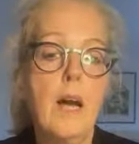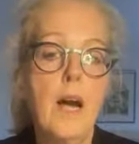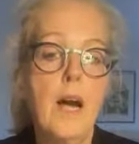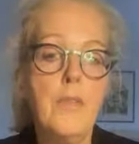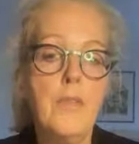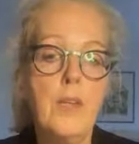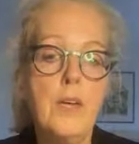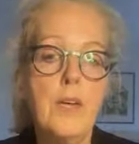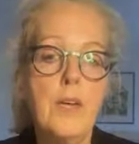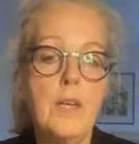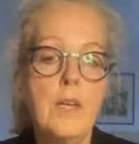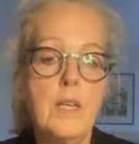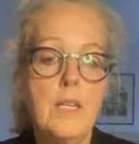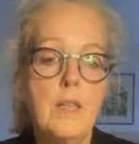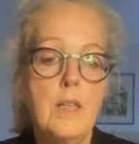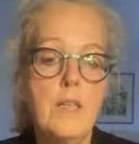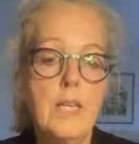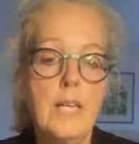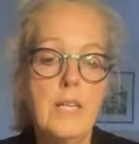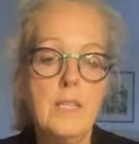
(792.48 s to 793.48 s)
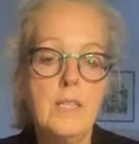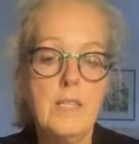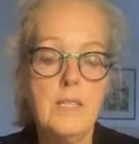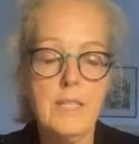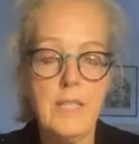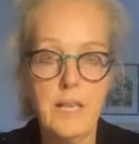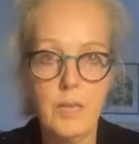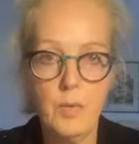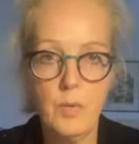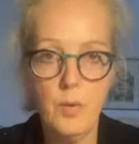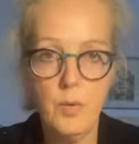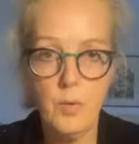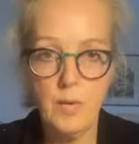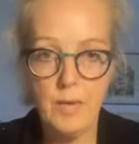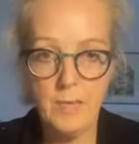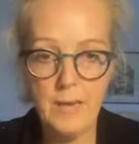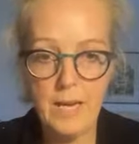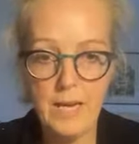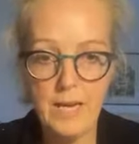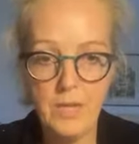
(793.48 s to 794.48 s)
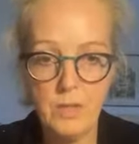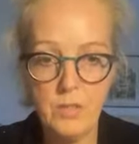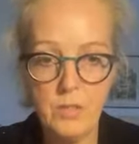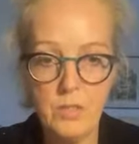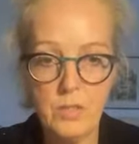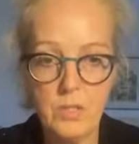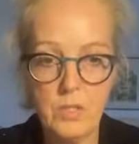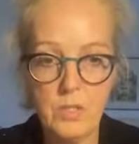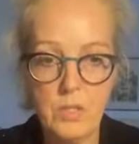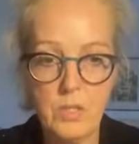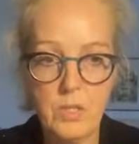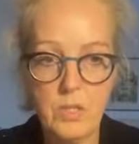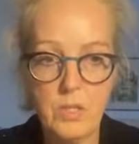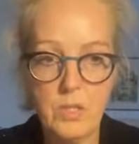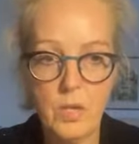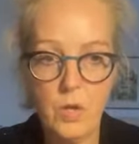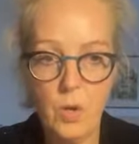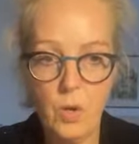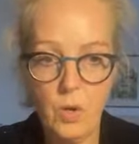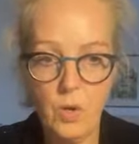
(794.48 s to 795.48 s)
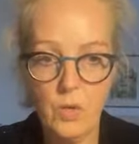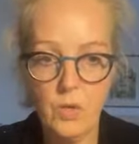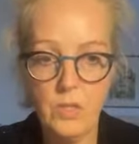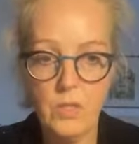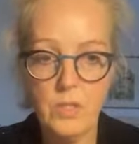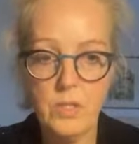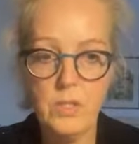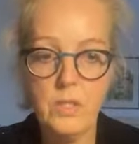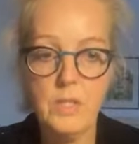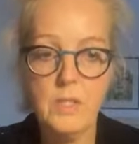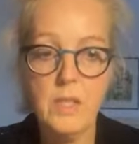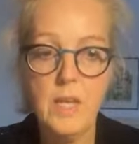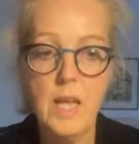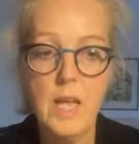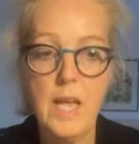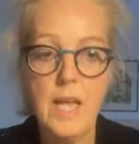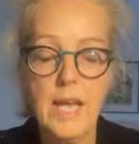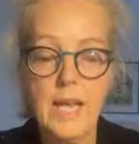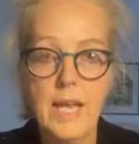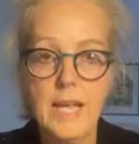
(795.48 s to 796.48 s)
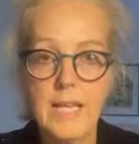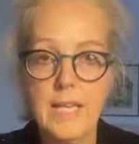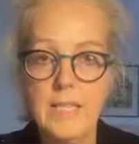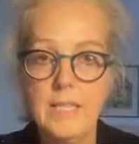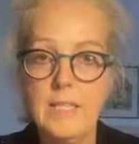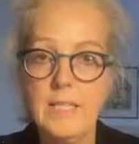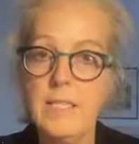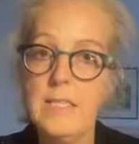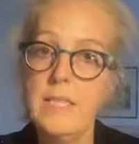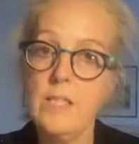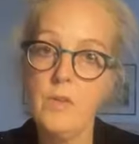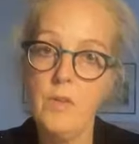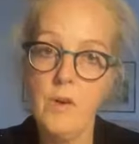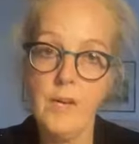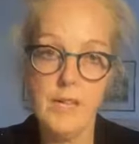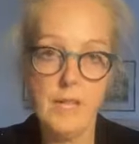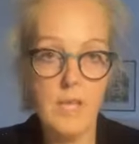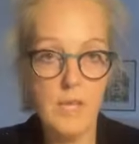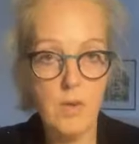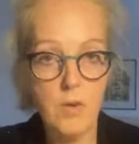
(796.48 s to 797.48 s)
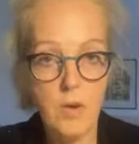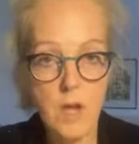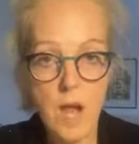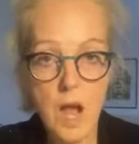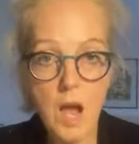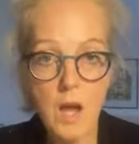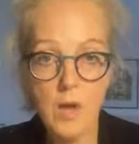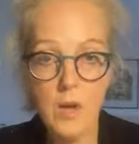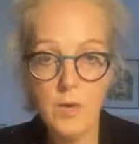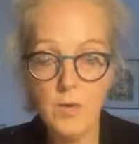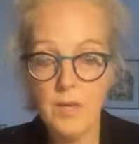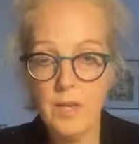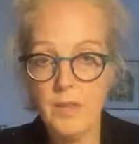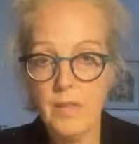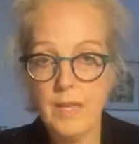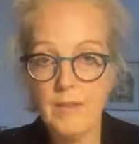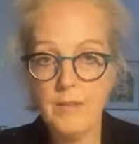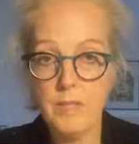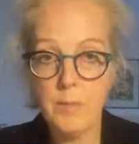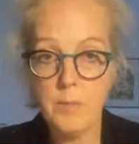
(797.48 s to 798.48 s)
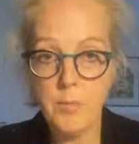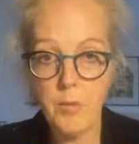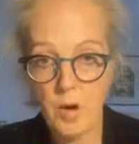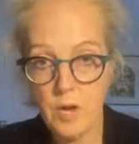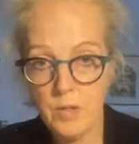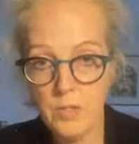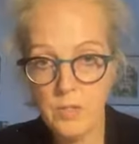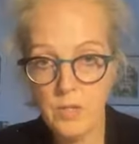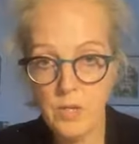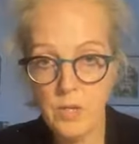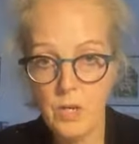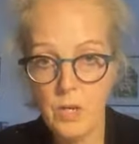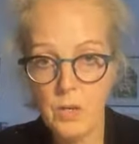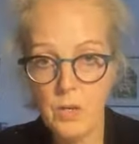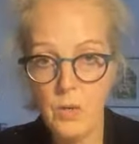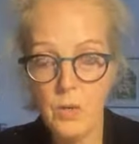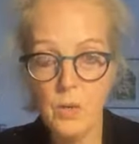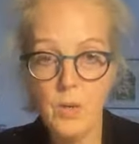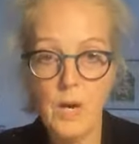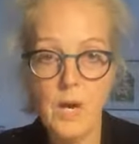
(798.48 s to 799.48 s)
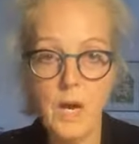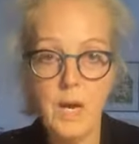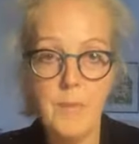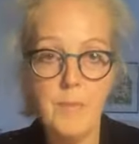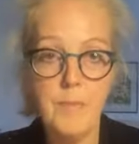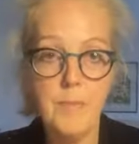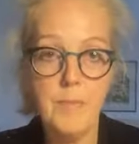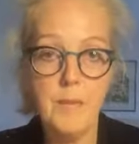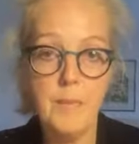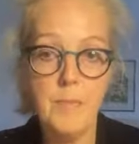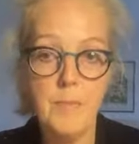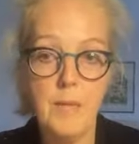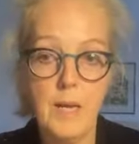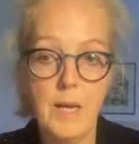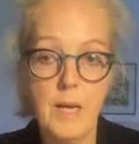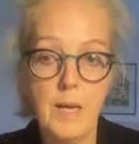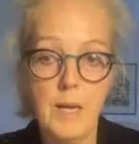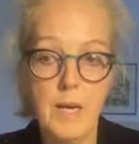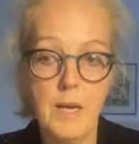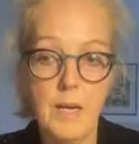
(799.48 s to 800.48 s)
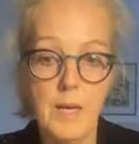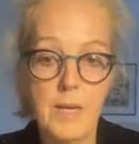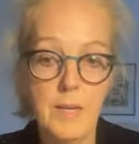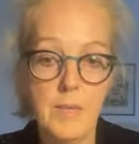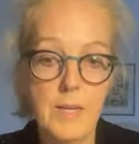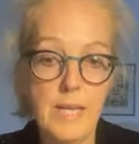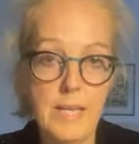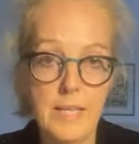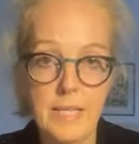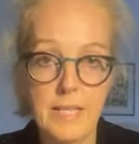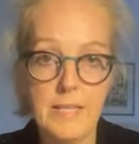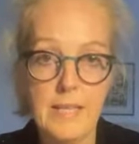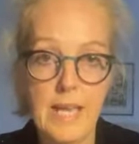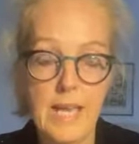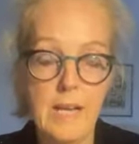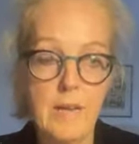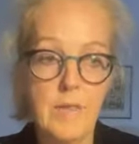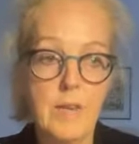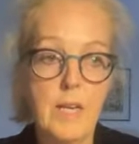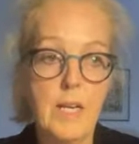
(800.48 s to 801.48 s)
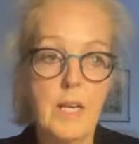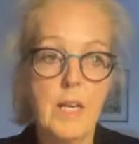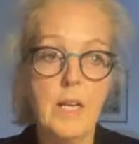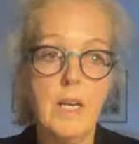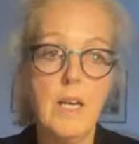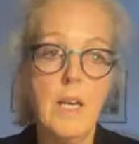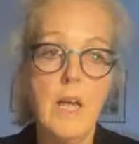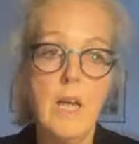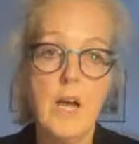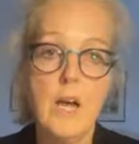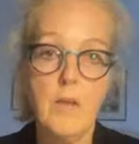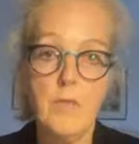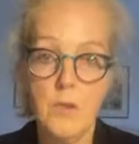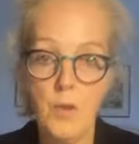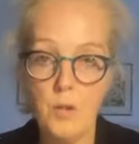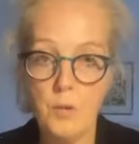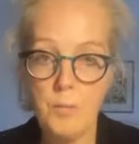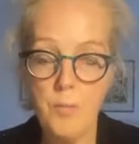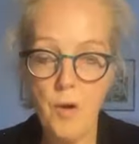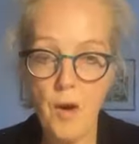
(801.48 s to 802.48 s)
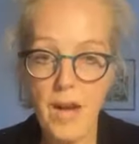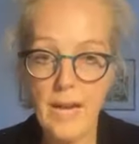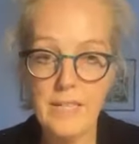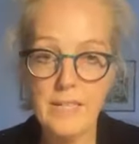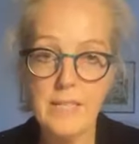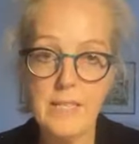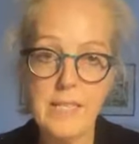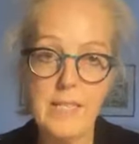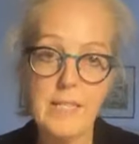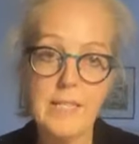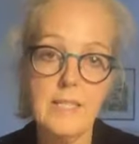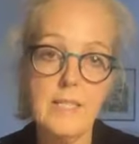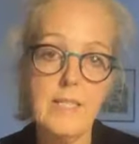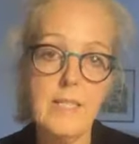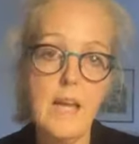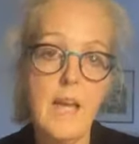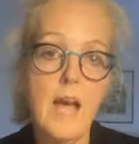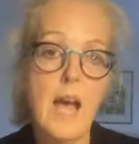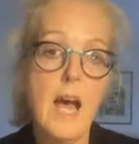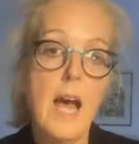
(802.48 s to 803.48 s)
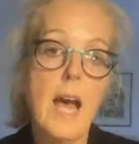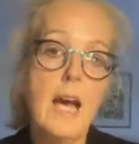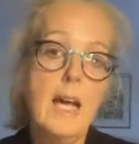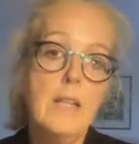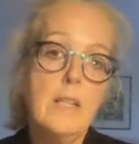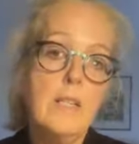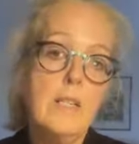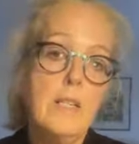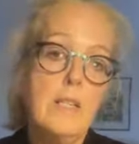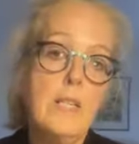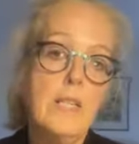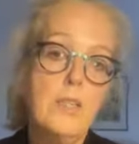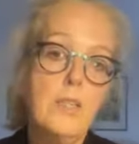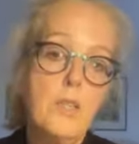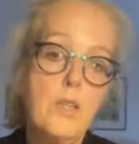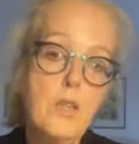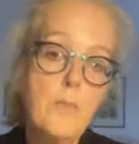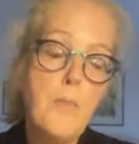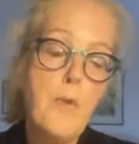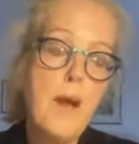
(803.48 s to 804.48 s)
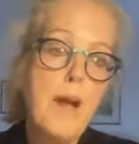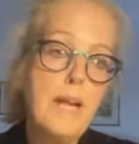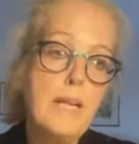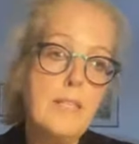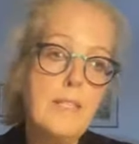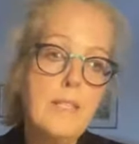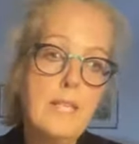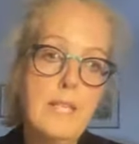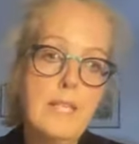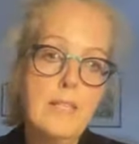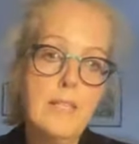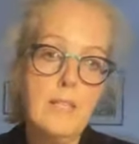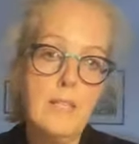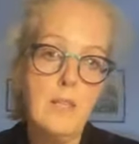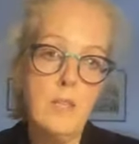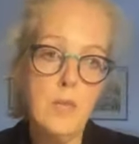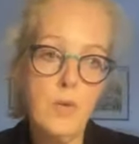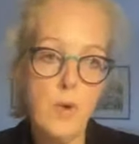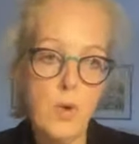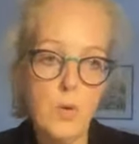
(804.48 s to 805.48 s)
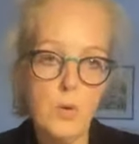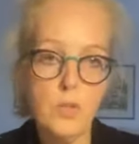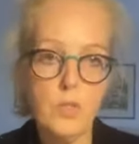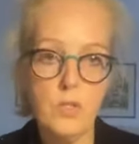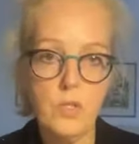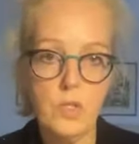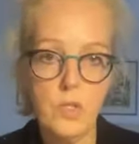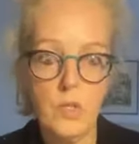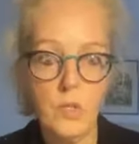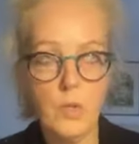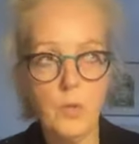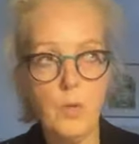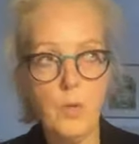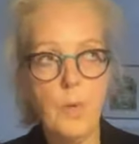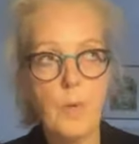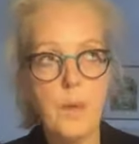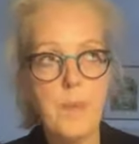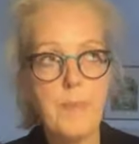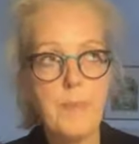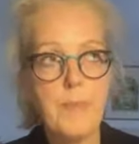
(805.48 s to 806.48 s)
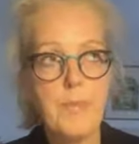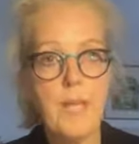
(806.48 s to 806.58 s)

Other things to tell you about costs is that it's right that you know that there is a protocol in this area of good practice. And it's good practice not to